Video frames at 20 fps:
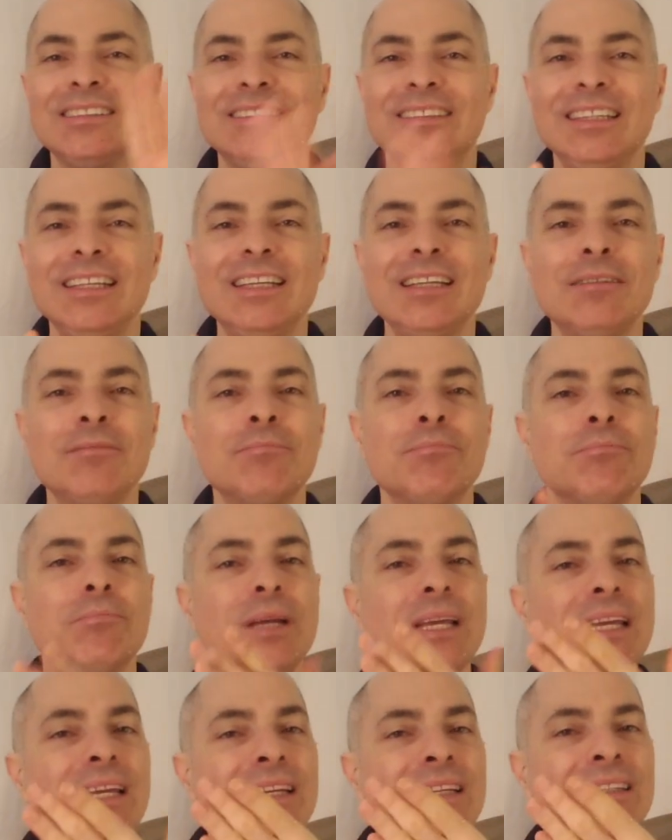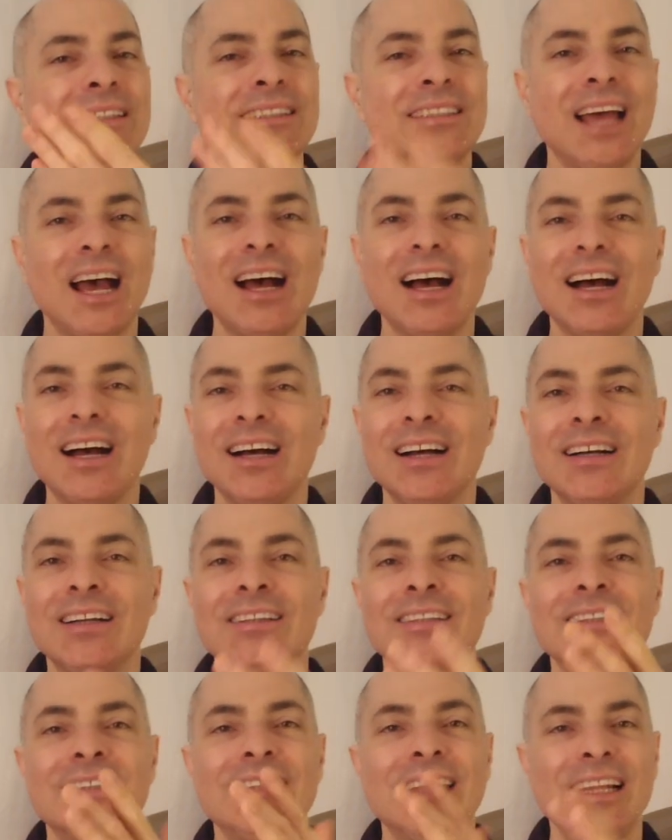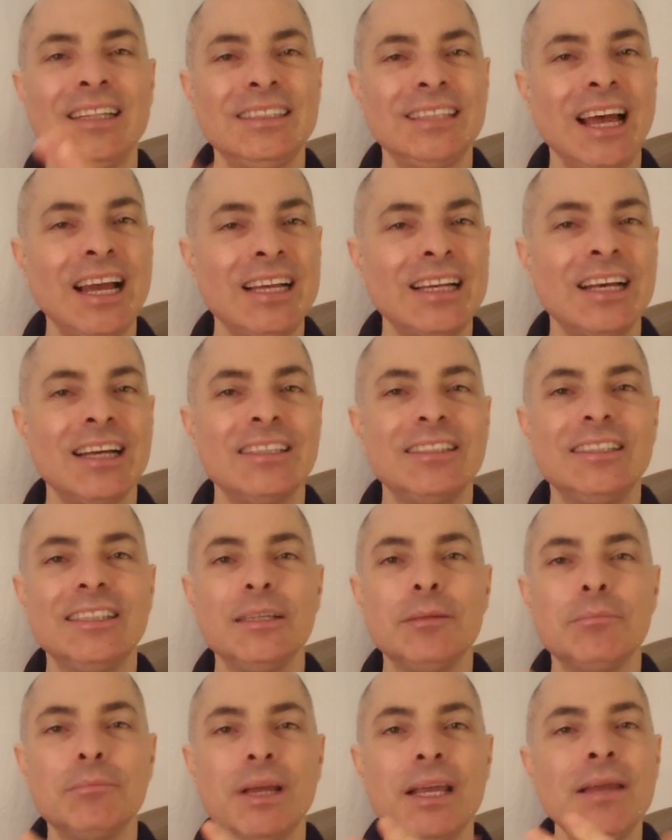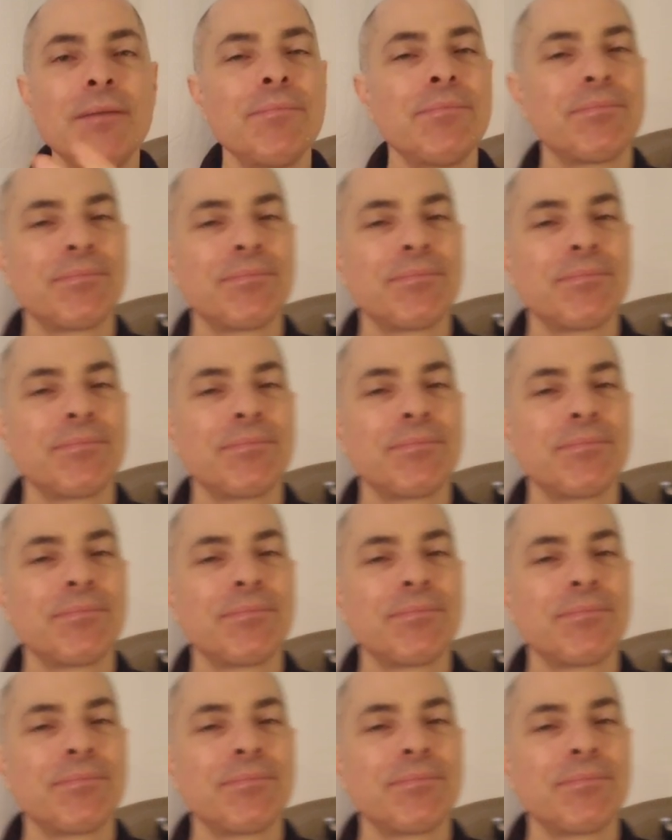dimi ta taka dimi.